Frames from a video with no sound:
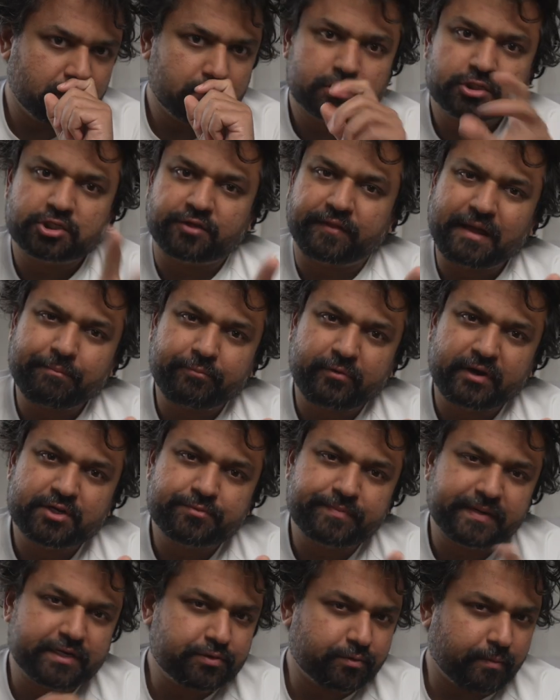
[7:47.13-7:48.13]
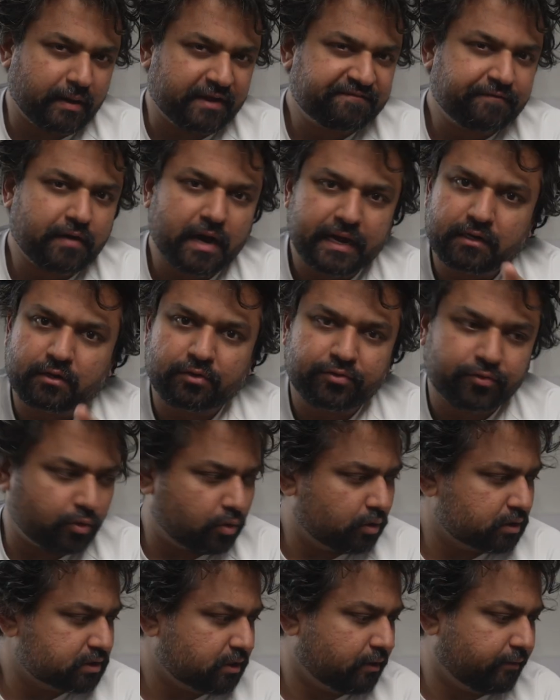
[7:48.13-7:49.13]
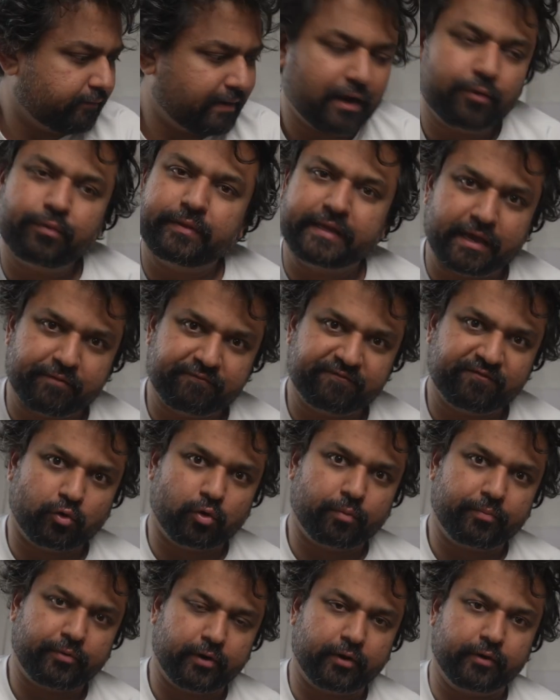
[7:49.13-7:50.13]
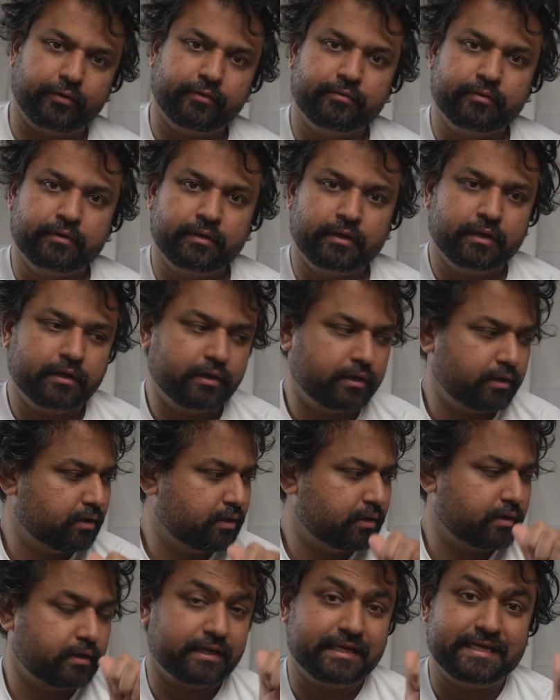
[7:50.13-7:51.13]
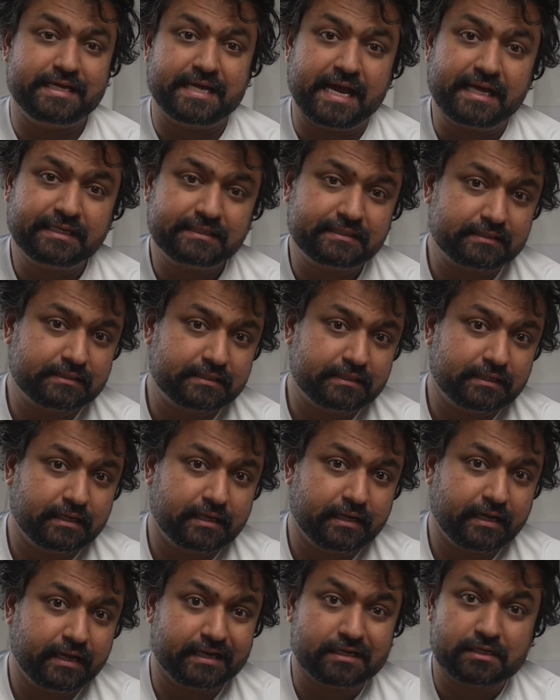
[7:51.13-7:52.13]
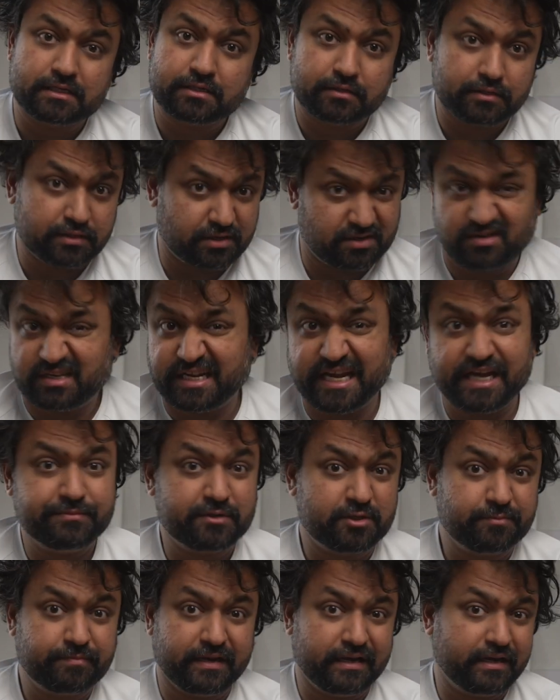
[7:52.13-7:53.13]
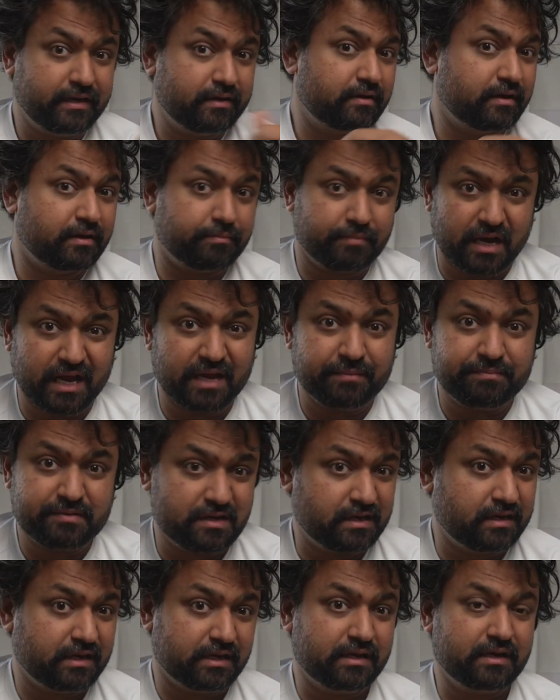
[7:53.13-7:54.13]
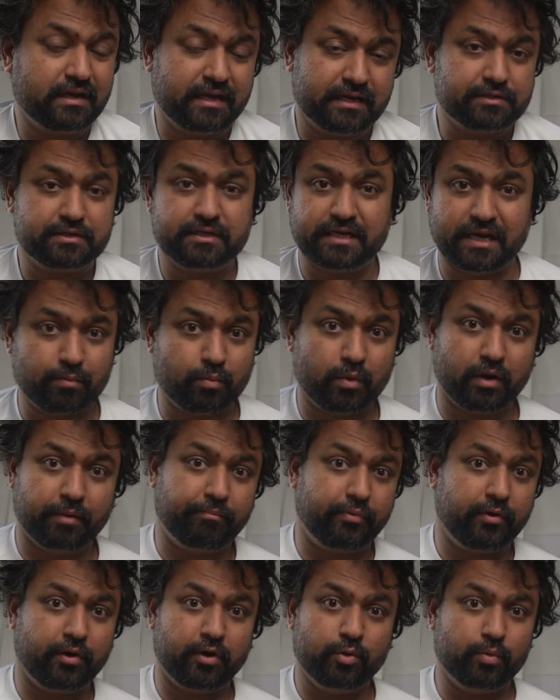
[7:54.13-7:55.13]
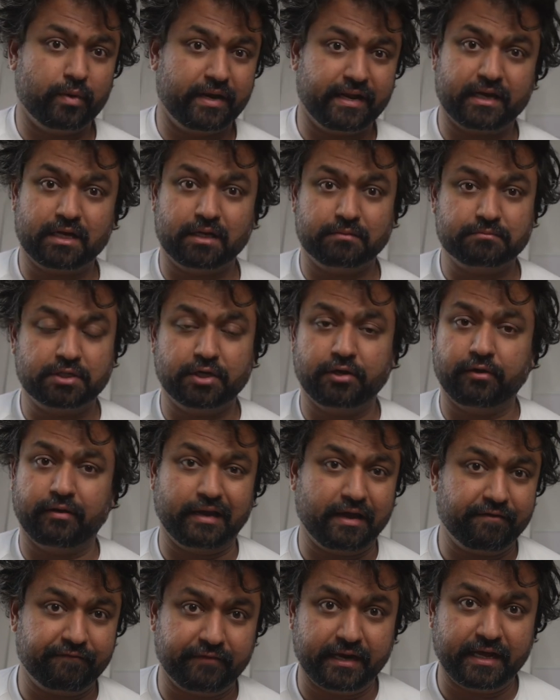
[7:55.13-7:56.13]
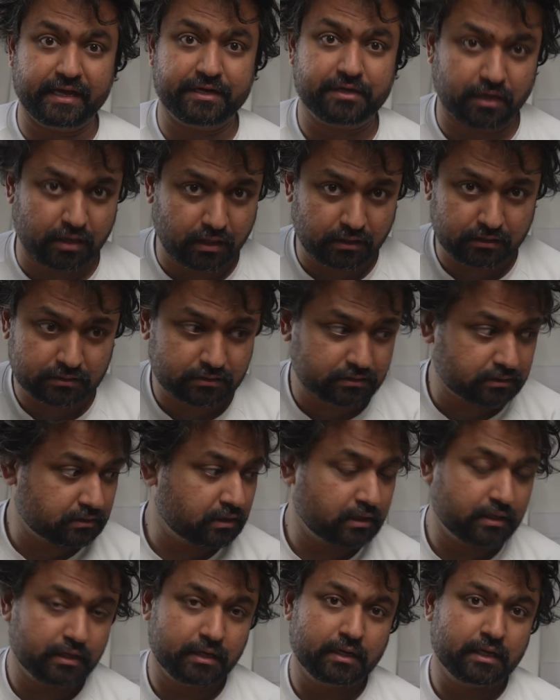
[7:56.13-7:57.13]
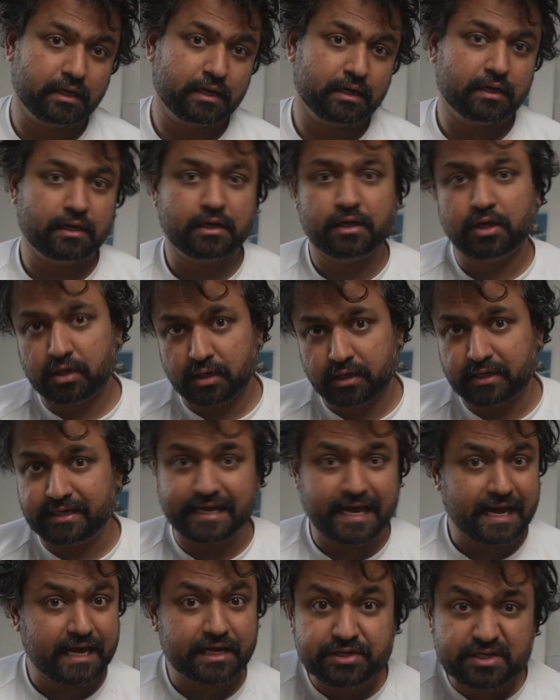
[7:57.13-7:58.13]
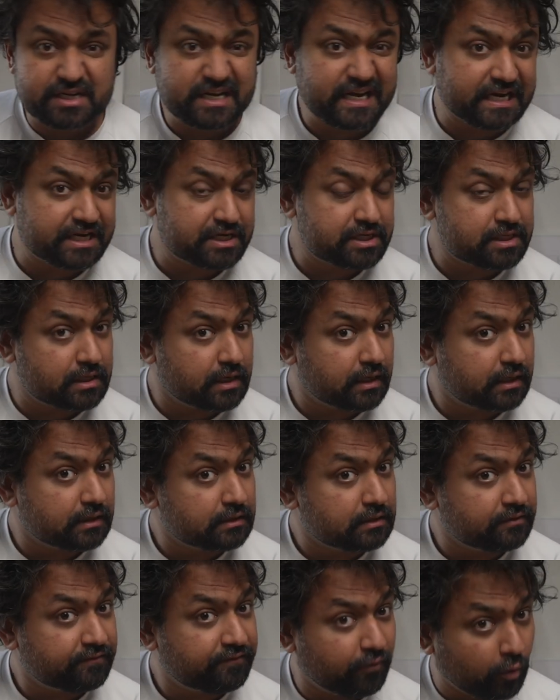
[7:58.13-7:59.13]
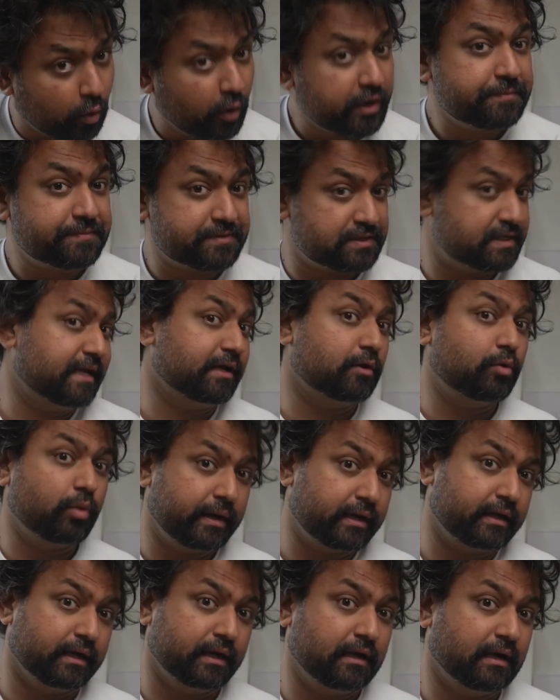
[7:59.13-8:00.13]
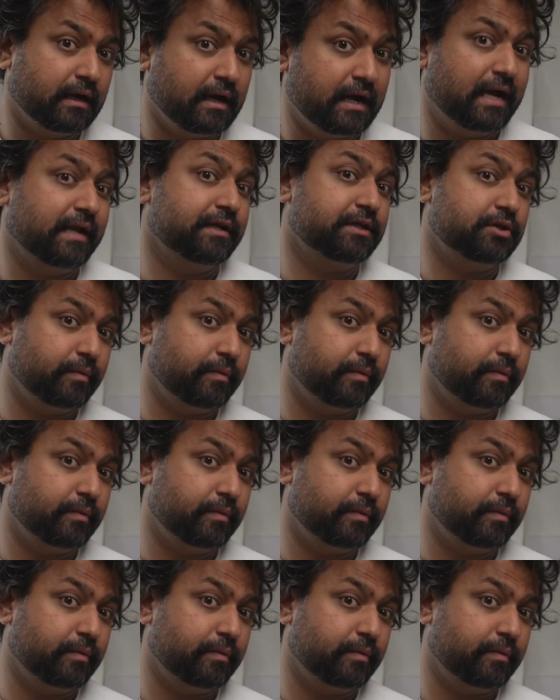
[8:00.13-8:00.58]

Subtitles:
So that brings me to my final thoughts around the M4 Pro. Yes, it's the same speed, in my opinion, as the M1 Pro when it comes to doing everyday tasks. Yes, it's 40% quicker at